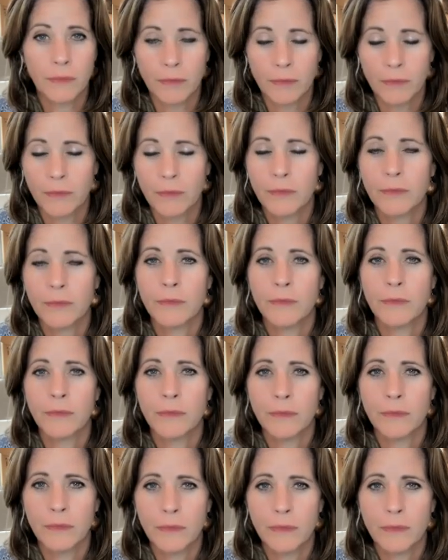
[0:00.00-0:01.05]

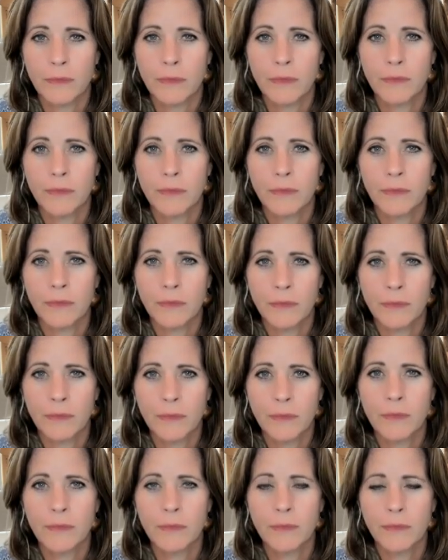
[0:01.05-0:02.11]

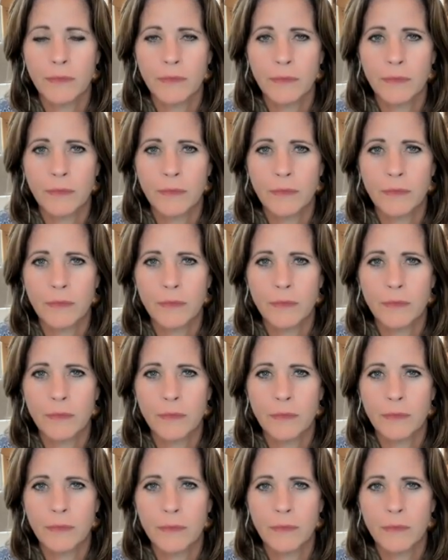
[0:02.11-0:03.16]

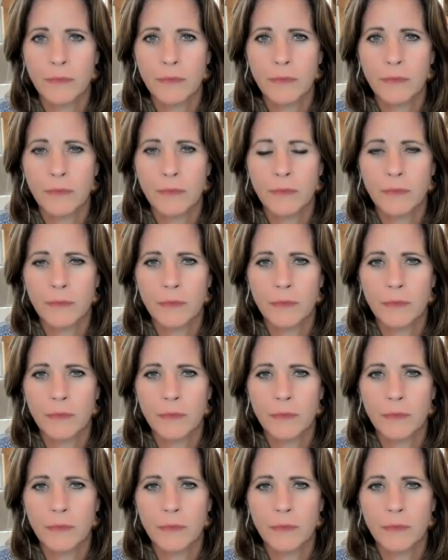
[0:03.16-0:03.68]
(not speaking)